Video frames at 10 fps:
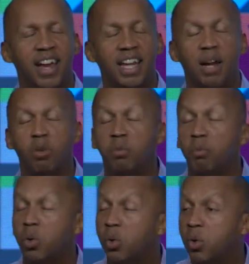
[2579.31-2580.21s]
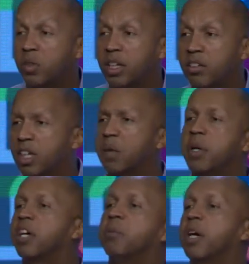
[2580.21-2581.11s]
And I was moved. And he said, "Come
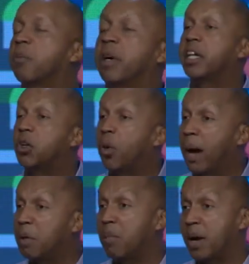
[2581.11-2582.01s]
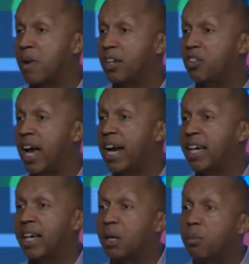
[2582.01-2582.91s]
here, come here, come grabbed me by my
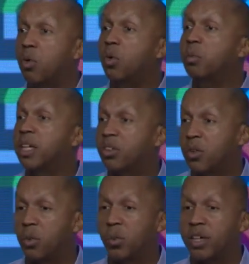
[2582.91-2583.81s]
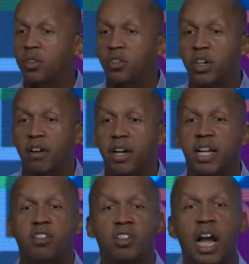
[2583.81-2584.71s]
jacket and he pulled me into the wheelchair.
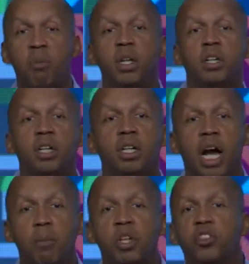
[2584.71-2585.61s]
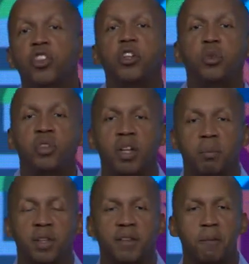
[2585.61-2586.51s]
He says, I'm going to show you
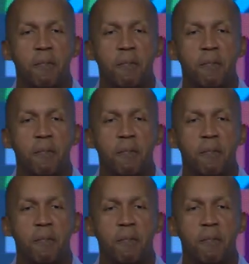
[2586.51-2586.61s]
something."